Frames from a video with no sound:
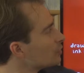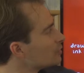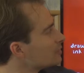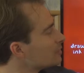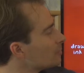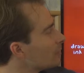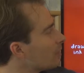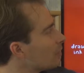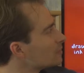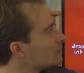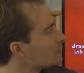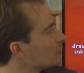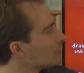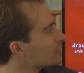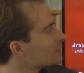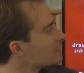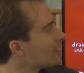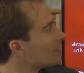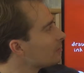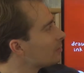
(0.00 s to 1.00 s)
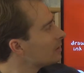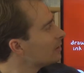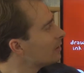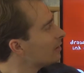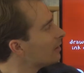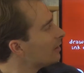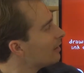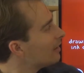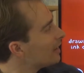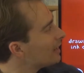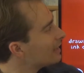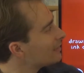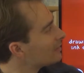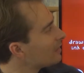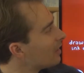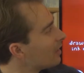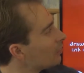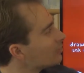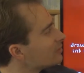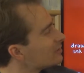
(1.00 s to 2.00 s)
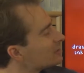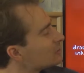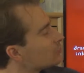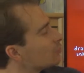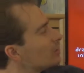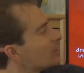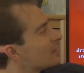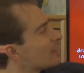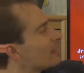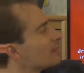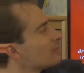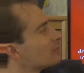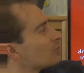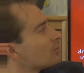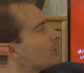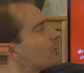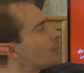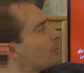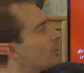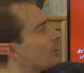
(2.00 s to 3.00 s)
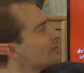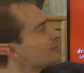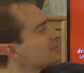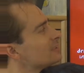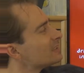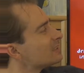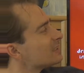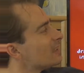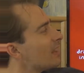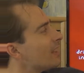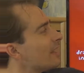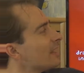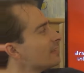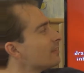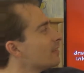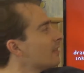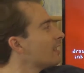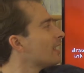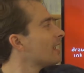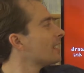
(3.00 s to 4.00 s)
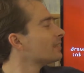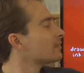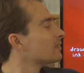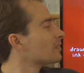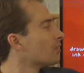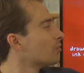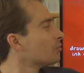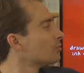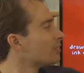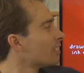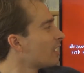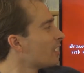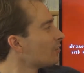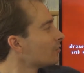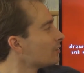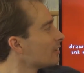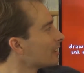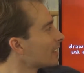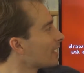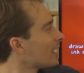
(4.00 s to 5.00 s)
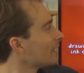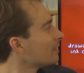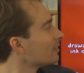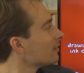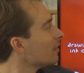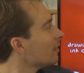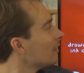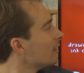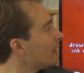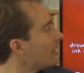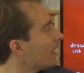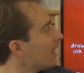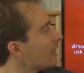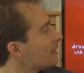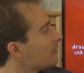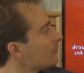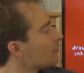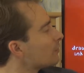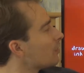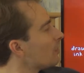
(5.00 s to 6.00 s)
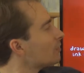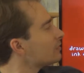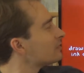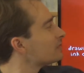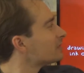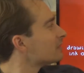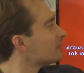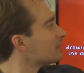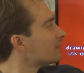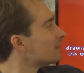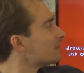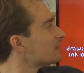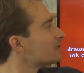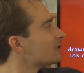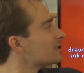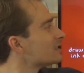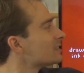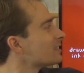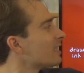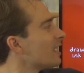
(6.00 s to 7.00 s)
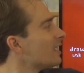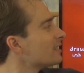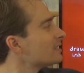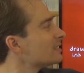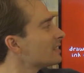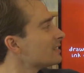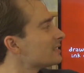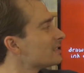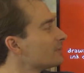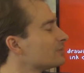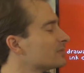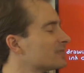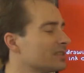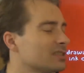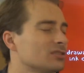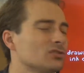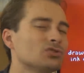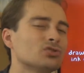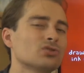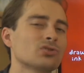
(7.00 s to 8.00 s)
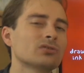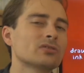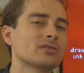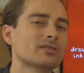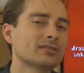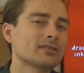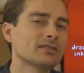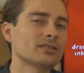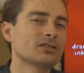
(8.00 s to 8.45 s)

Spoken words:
with a mouse, for example, and now the sphere can drop on this line and go down again. And of course the stars are something you should